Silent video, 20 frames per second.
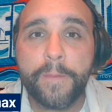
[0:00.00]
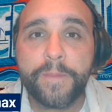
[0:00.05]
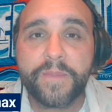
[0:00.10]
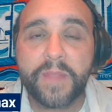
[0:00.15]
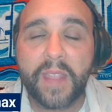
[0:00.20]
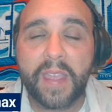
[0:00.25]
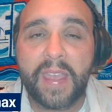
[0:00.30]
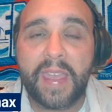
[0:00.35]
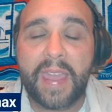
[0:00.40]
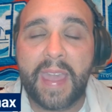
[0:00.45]

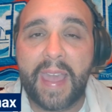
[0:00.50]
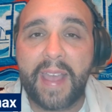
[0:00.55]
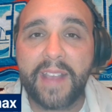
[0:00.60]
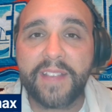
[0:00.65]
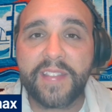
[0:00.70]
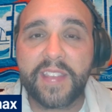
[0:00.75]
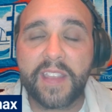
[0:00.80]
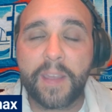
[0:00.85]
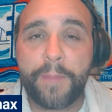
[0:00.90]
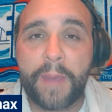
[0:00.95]
He
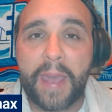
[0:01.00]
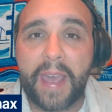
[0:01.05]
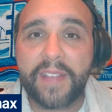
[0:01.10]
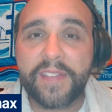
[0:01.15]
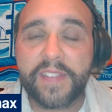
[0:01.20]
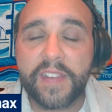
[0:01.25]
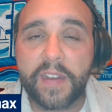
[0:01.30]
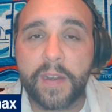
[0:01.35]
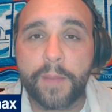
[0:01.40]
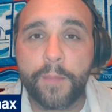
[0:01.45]
has the
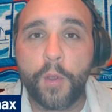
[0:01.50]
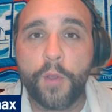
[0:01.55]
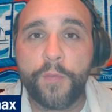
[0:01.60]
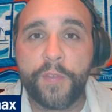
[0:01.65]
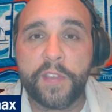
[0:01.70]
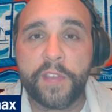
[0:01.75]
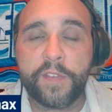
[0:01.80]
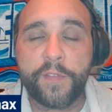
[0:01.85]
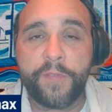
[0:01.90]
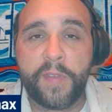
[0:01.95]
capacity to move
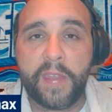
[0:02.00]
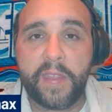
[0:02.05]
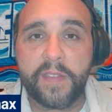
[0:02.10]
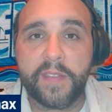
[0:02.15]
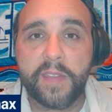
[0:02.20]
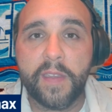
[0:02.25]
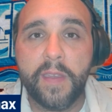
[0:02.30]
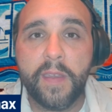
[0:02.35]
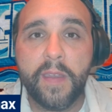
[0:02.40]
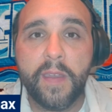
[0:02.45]
his feet.